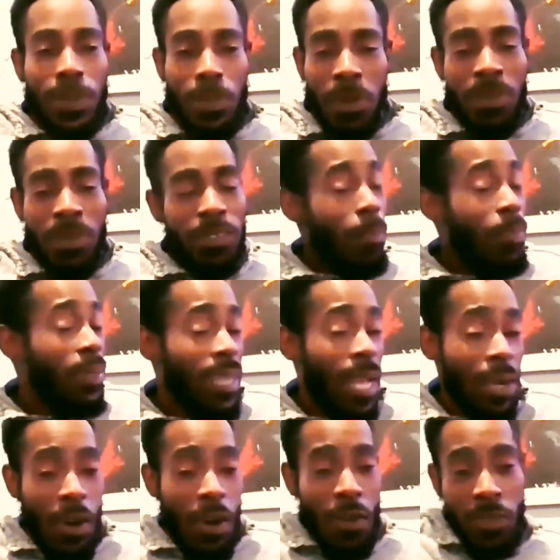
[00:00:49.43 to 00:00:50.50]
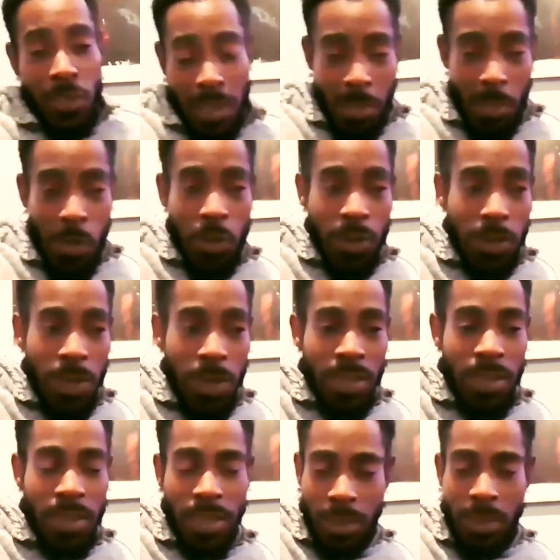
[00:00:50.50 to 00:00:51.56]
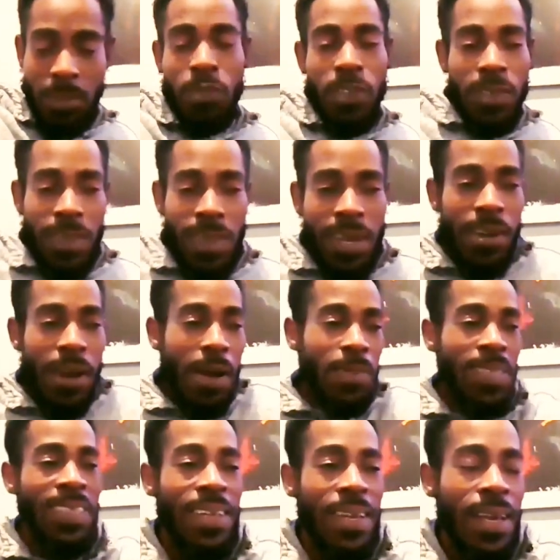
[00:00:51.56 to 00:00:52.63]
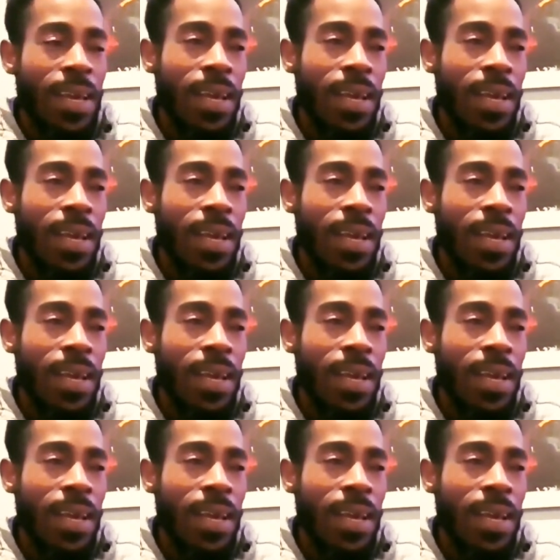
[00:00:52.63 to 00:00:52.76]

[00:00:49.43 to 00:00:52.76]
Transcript: some of the topics I cover in those semesters is different. Here, I mean,